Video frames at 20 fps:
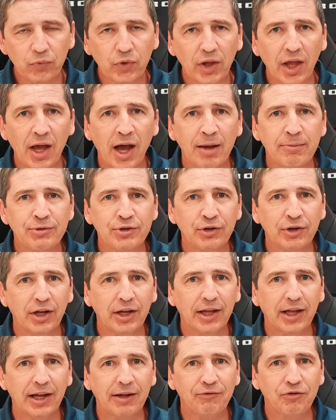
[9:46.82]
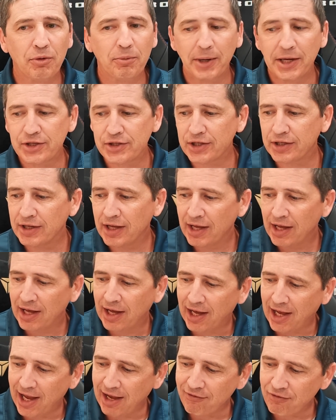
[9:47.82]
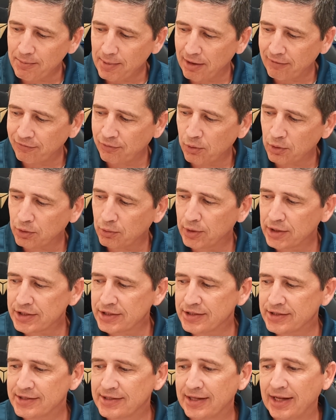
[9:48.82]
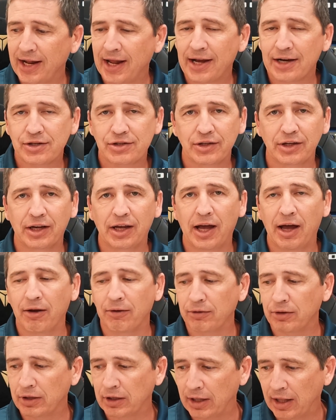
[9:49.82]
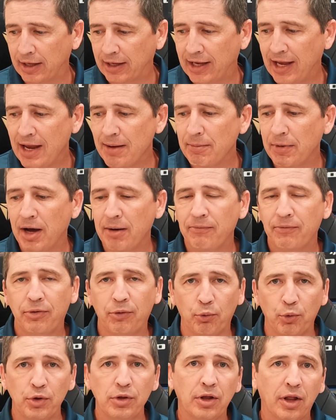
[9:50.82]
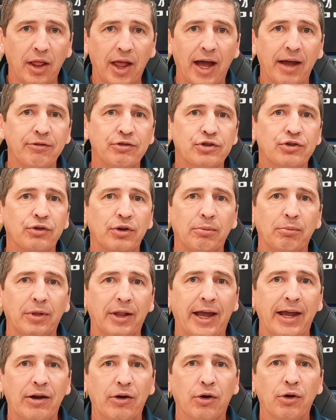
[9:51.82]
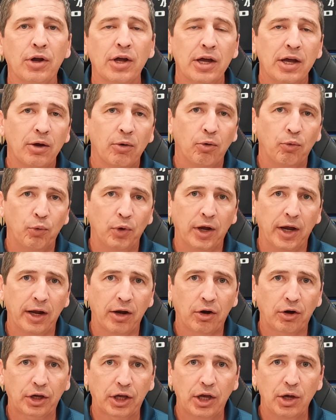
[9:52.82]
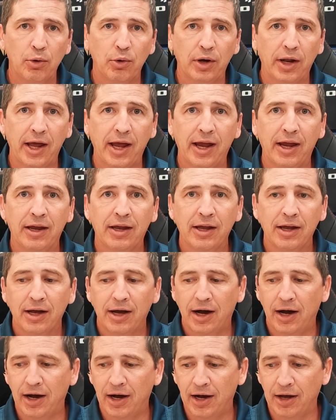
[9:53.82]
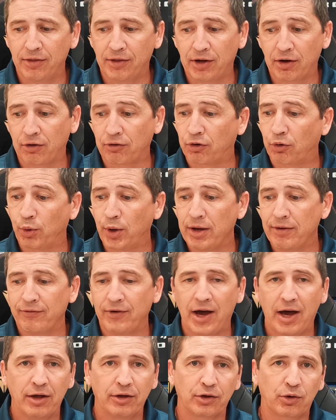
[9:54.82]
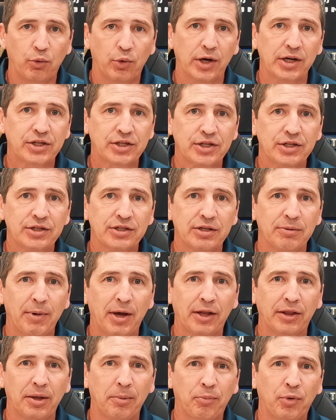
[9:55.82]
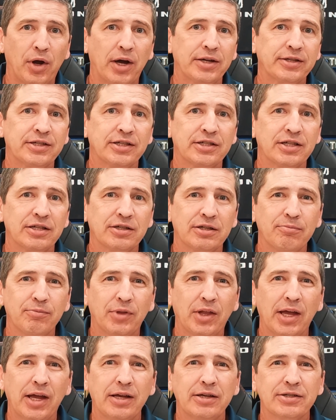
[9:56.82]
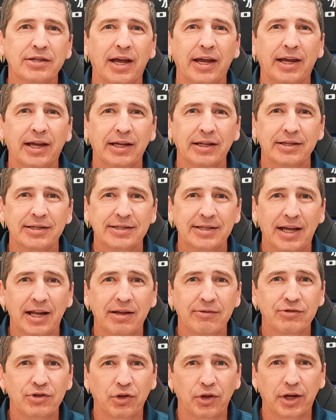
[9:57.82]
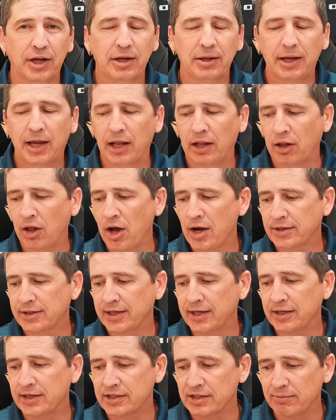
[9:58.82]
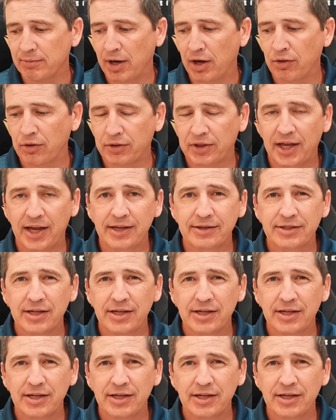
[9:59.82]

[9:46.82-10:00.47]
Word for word: I'm still going to get information. I have about 4 questions that actually that came up through the live stream later in our Q&A that are great valid questions about the process of some things like incentives. Are they going to get locked in and some other things?